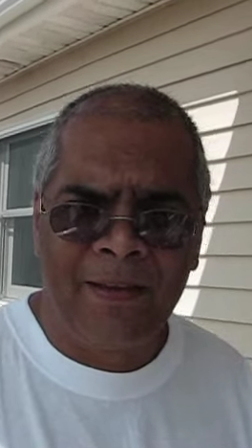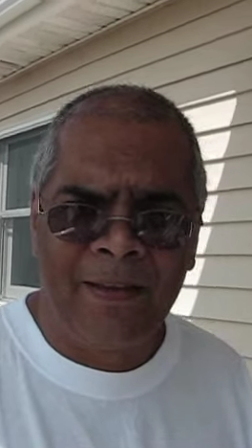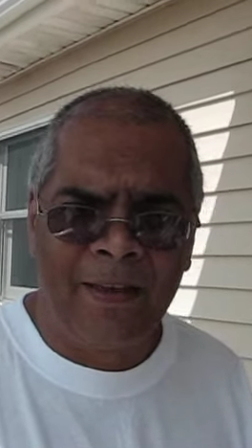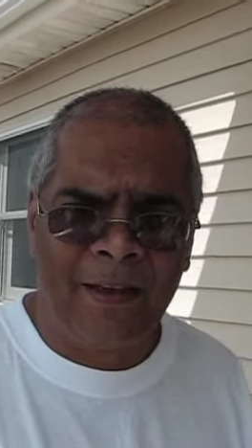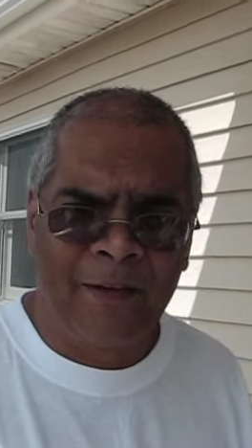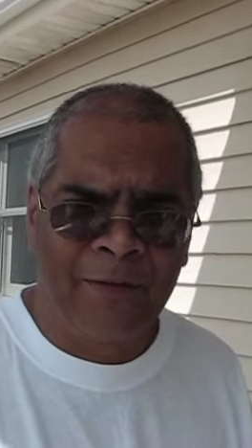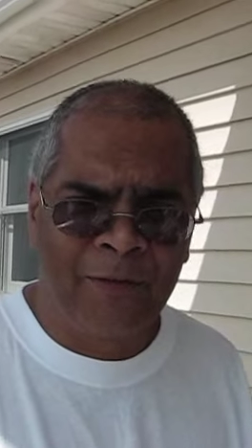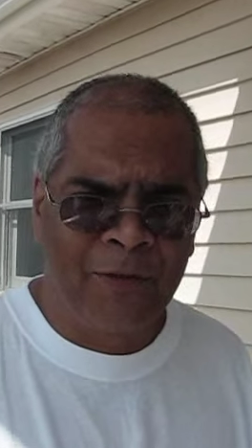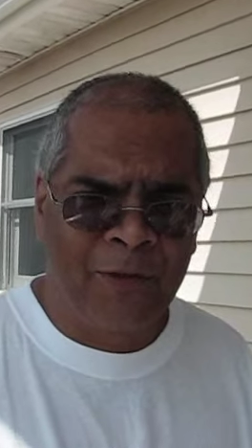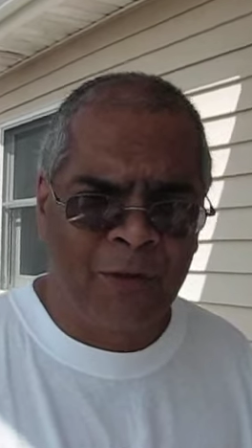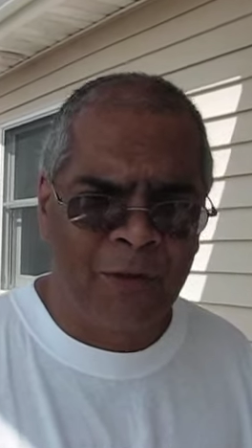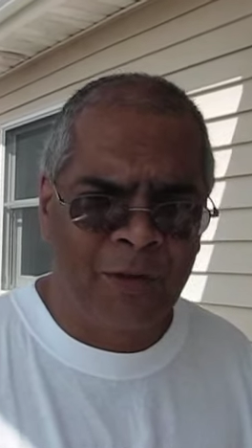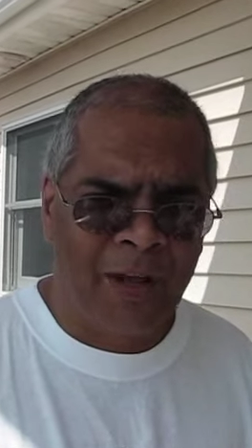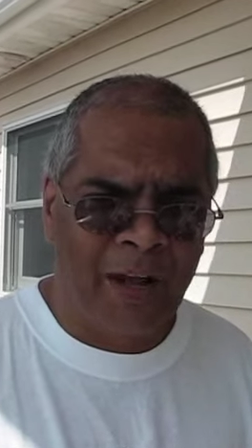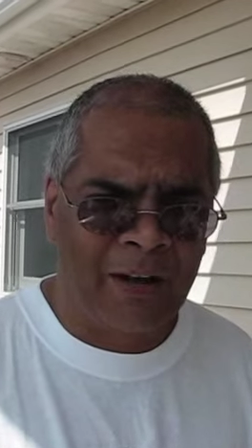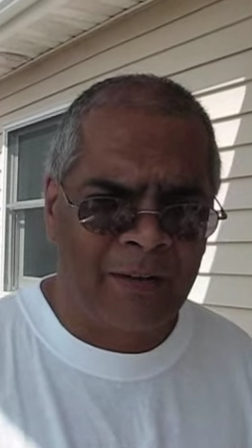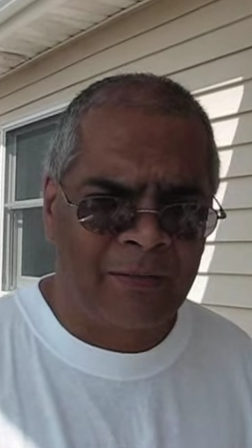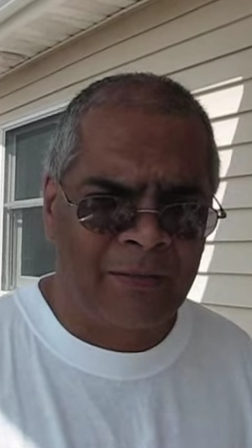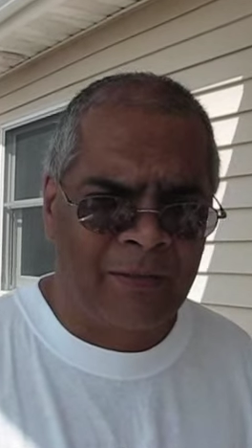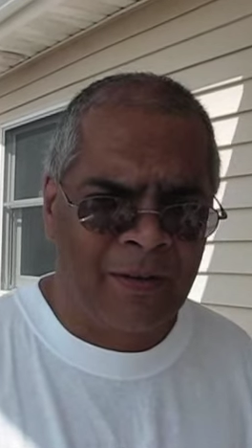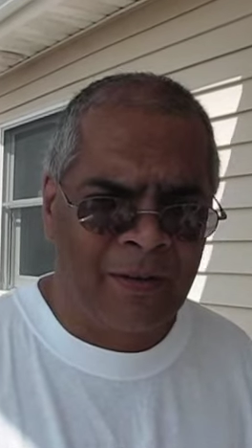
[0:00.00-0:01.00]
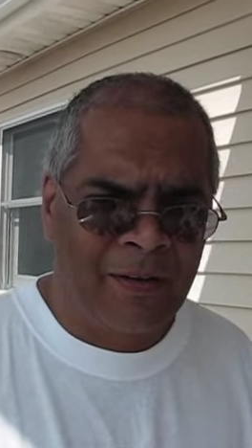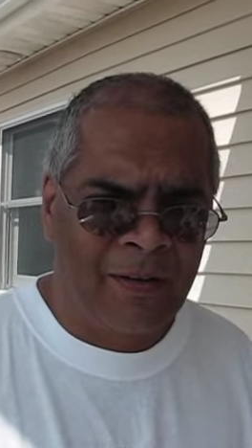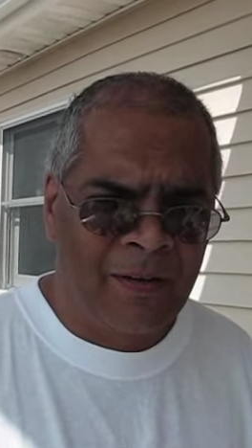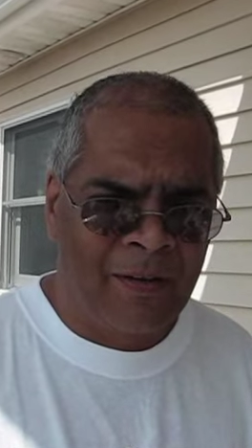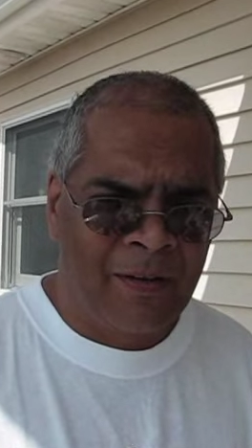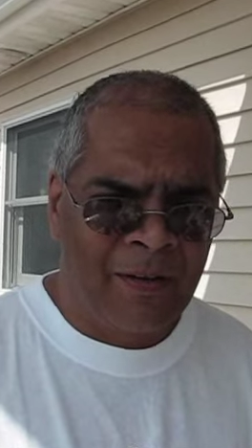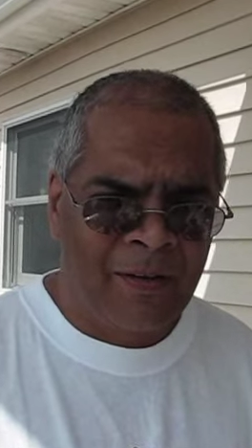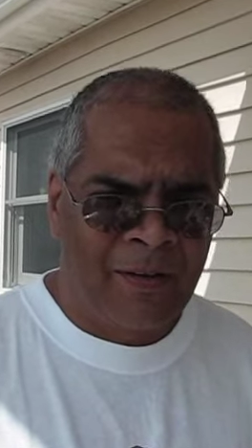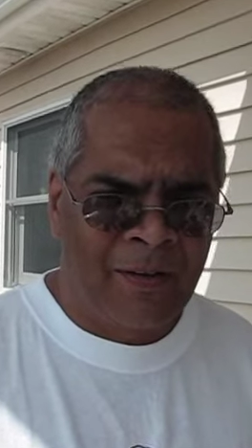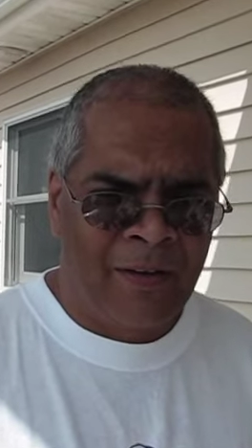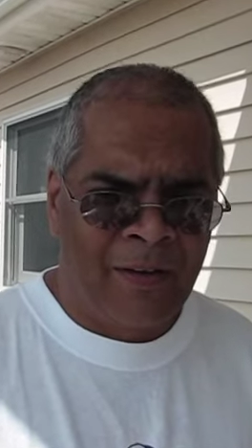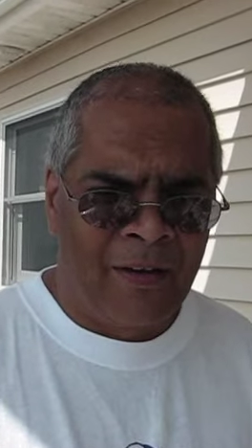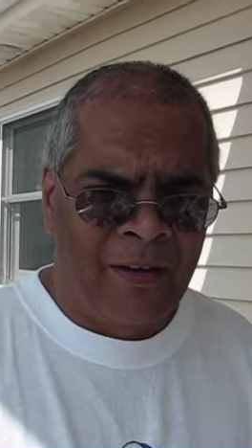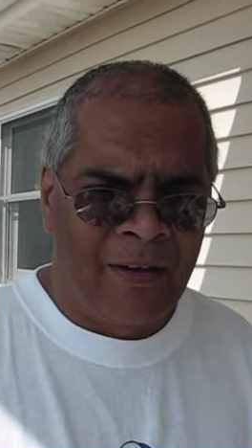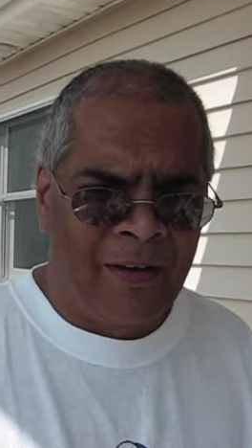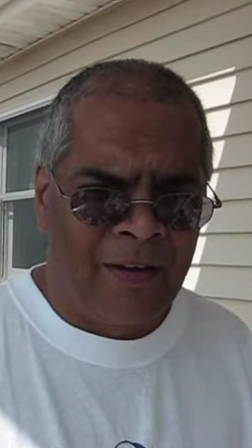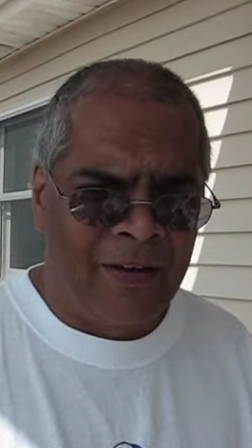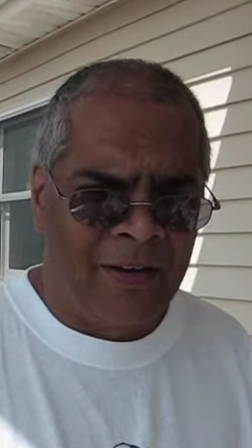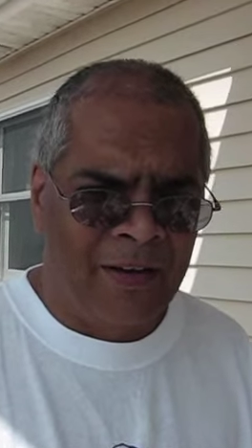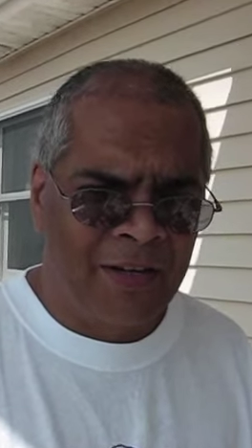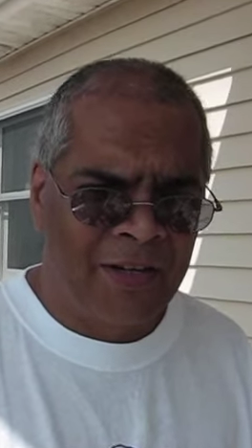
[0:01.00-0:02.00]
gives you that
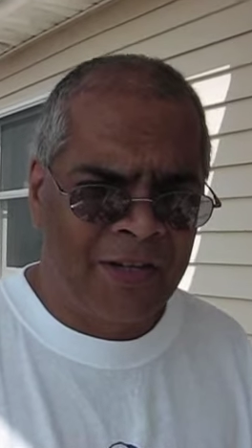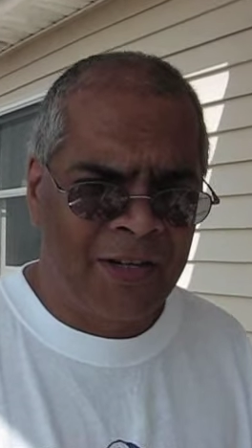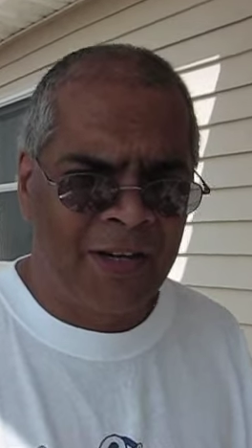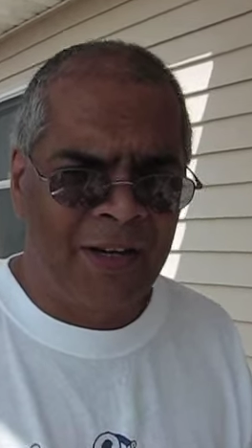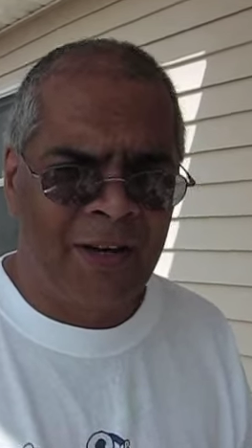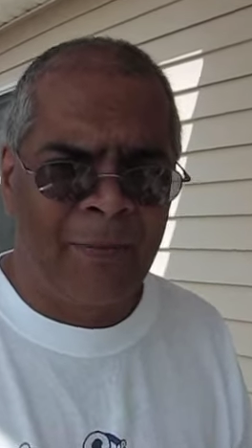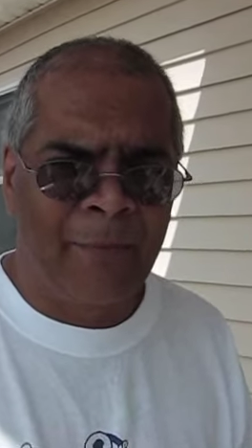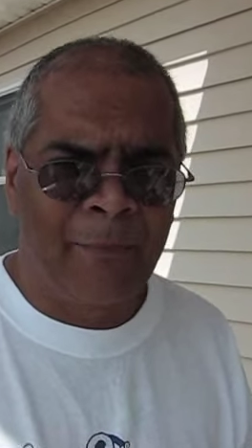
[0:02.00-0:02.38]
initial